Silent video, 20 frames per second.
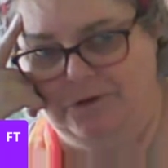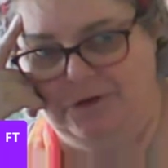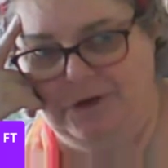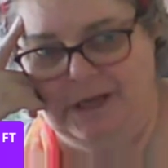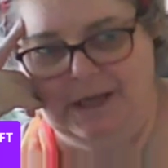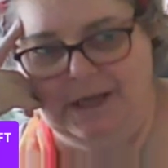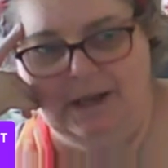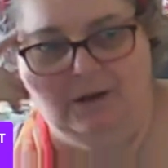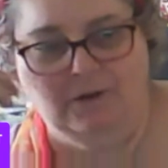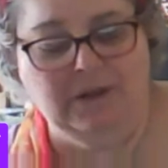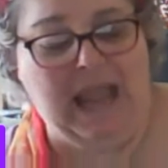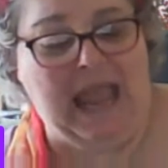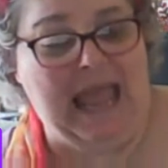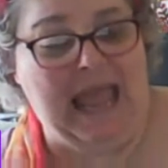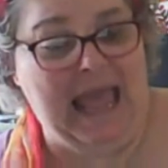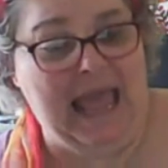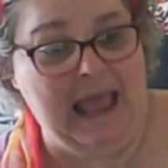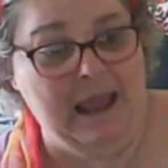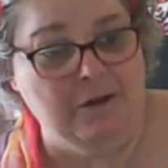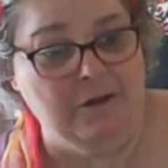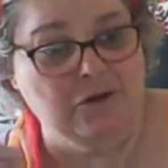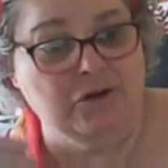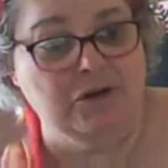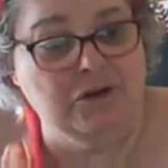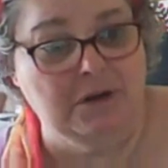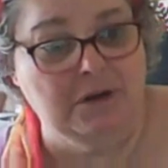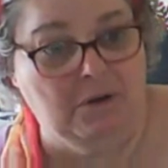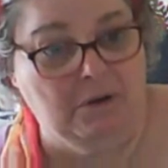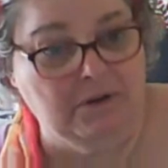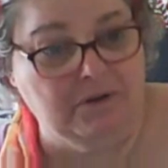tells how she
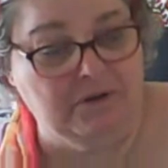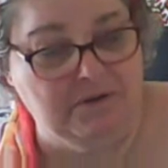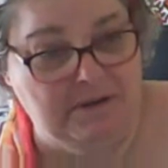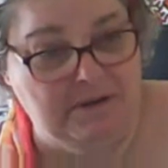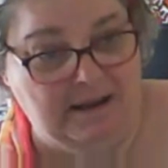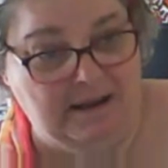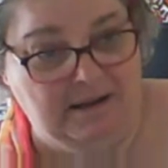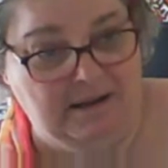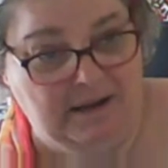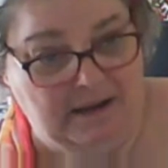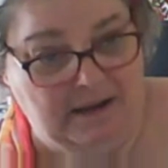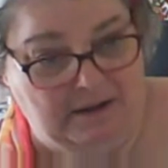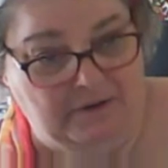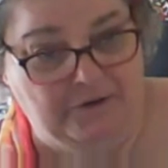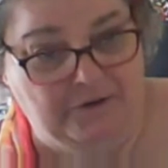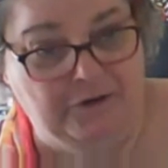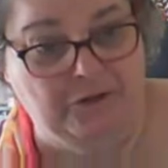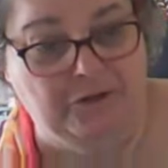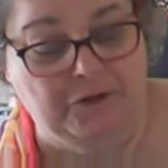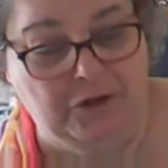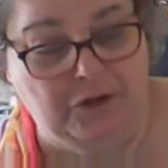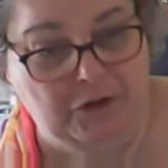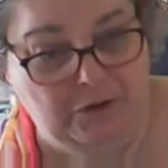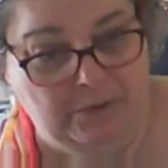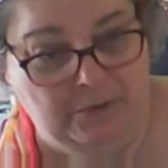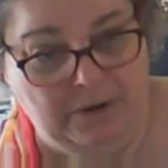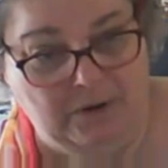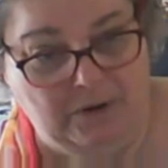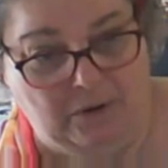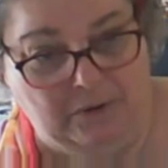got sucked into the
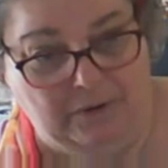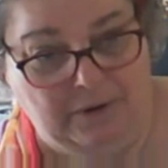QAnon.